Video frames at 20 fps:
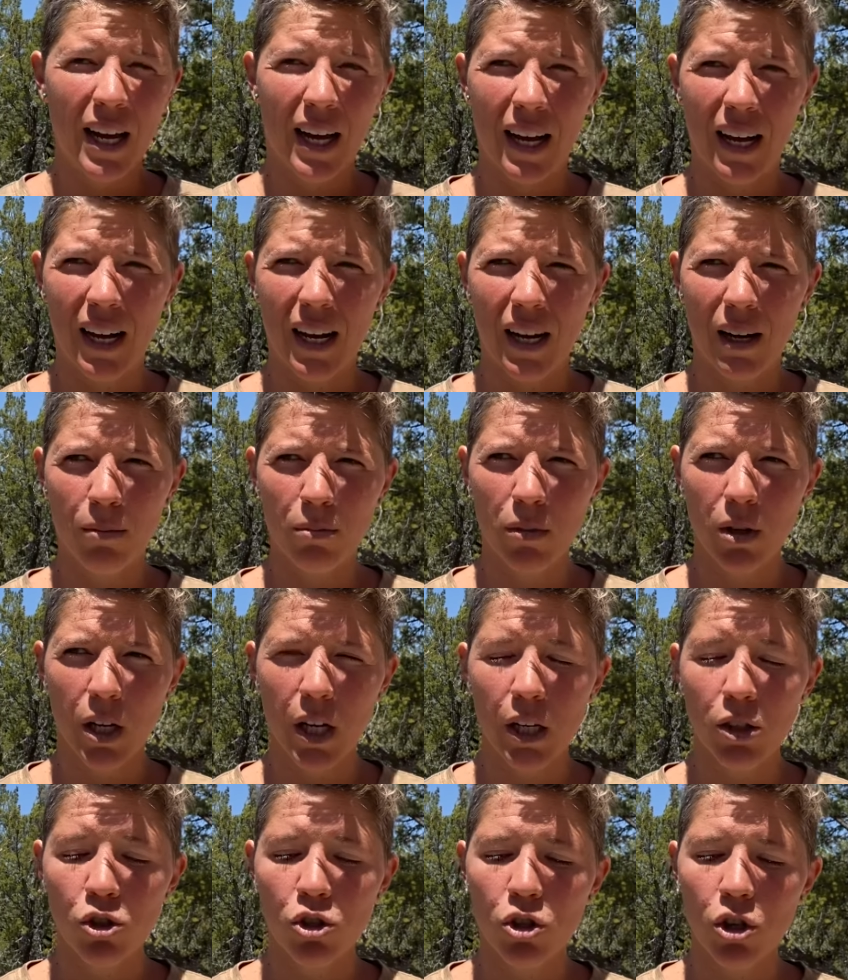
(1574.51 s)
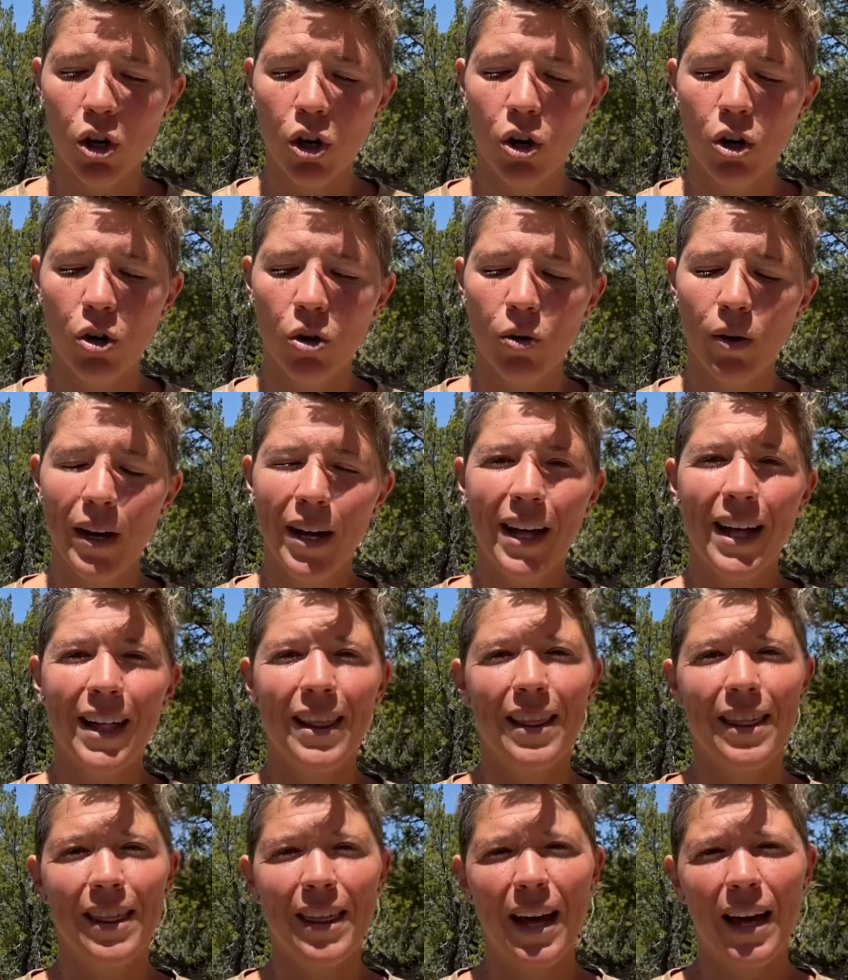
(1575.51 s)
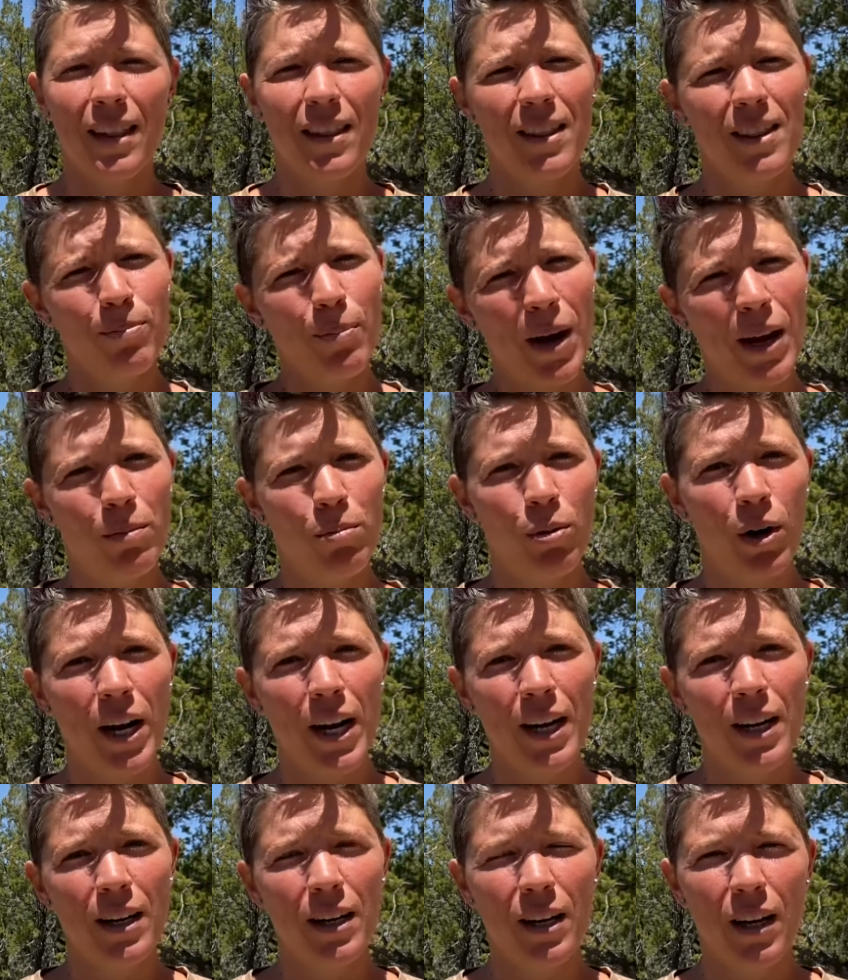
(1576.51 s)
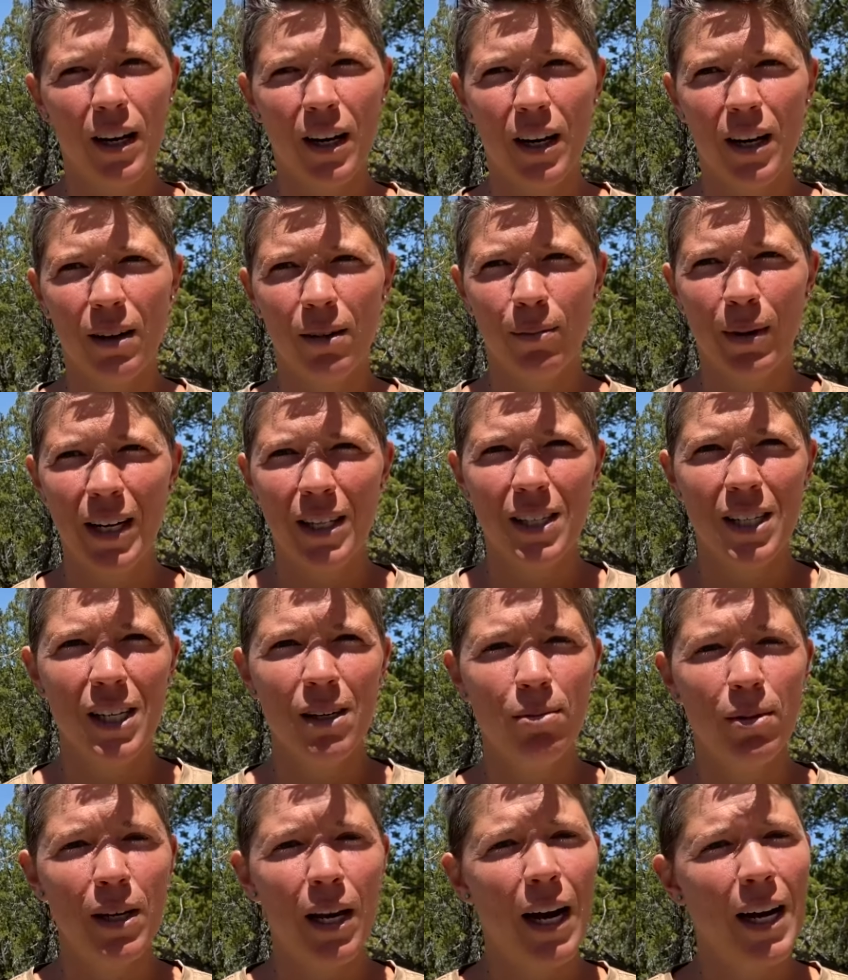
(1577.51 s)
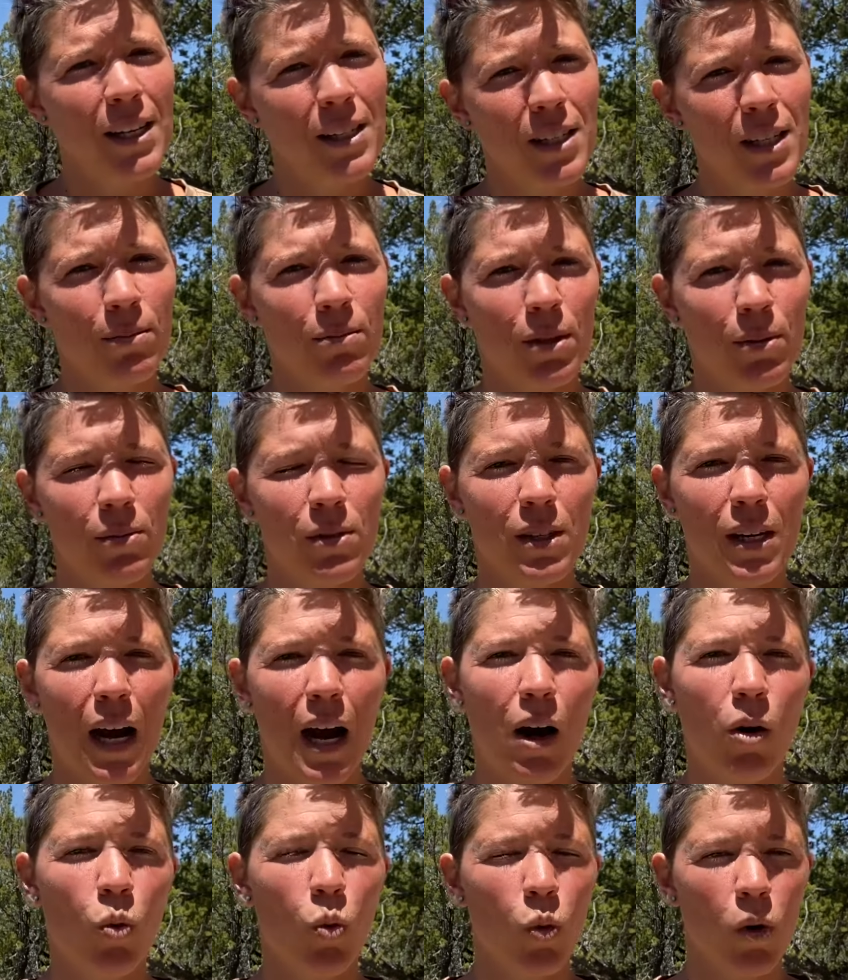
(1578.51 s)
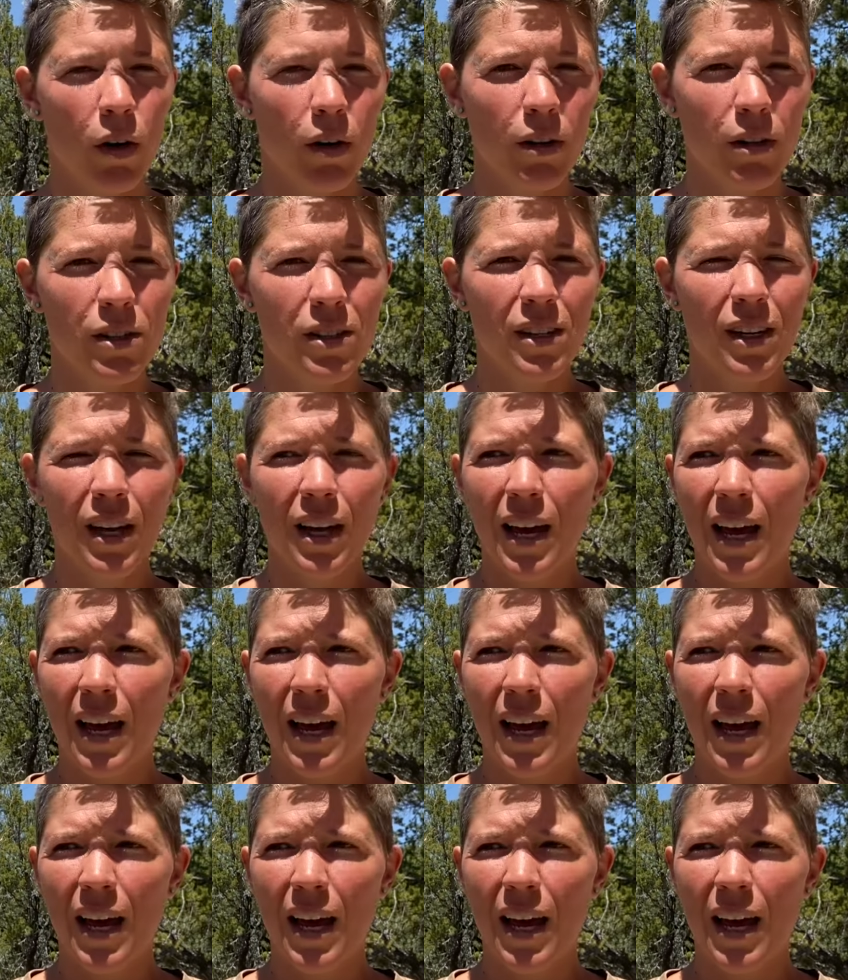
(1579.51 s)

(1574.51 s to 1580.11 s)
And so that my brain, my TBI symptoms got worse.